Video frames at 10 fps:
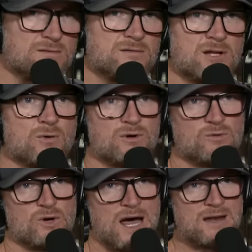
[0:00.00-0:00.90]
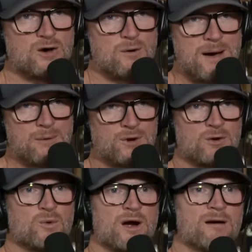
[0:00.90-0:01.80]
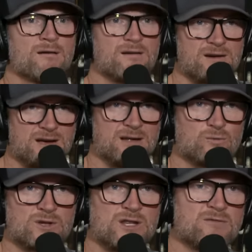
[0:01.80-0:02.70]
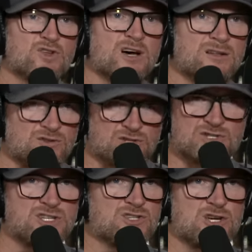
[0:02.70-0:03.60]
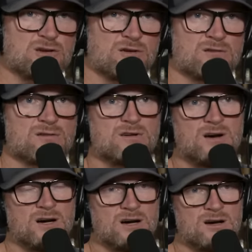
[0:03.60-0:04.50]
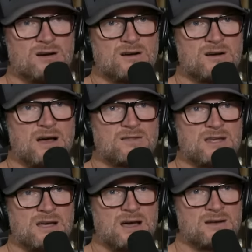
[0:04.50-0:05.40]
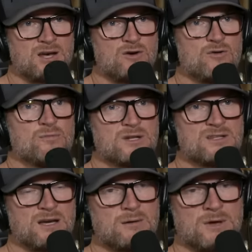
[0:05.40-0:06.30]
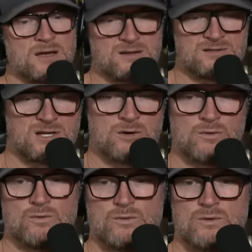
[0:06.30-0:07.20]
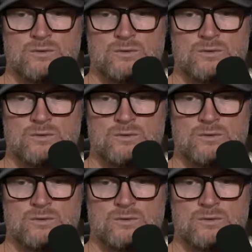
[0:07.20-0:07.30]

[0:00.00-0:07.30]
Knowing what I know about Rick Ware and what they've done just this year, I think I know. But tell me, so